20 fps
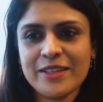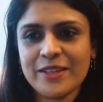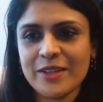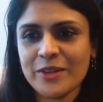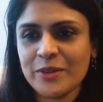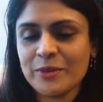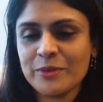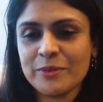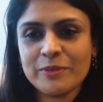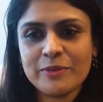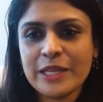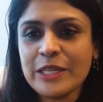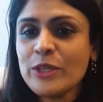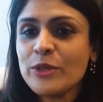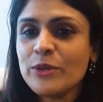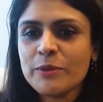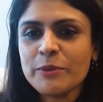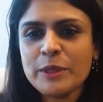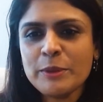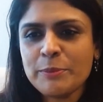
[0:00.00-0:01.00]
and
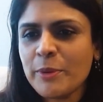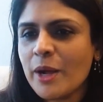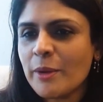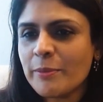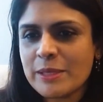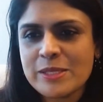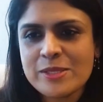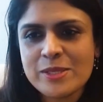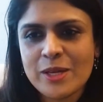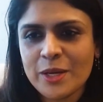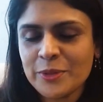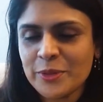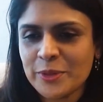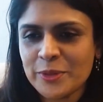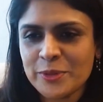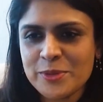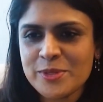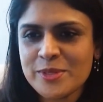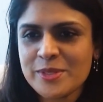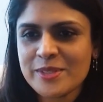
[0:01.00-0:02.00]
you probably saw
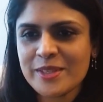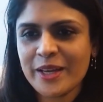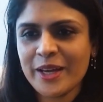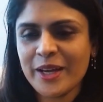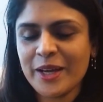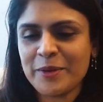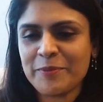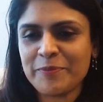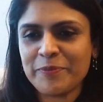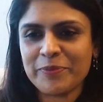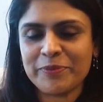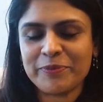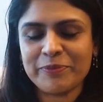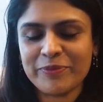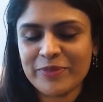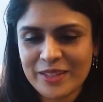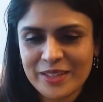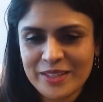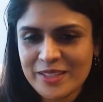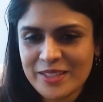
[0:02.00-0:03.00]
those
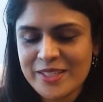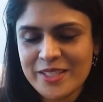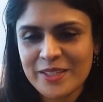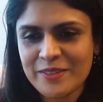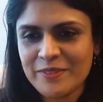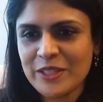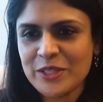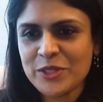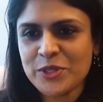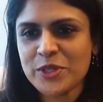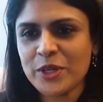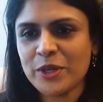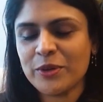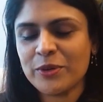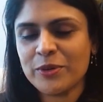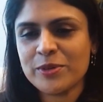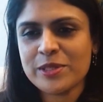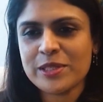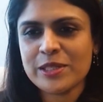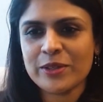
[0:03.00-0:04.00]
TV
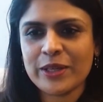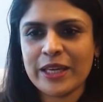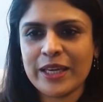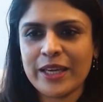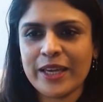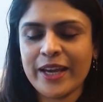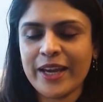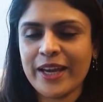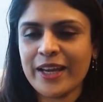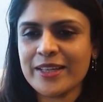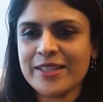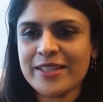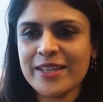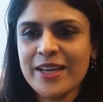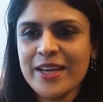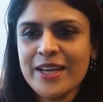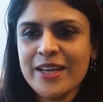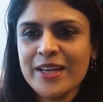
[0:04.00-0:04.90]
shows looking at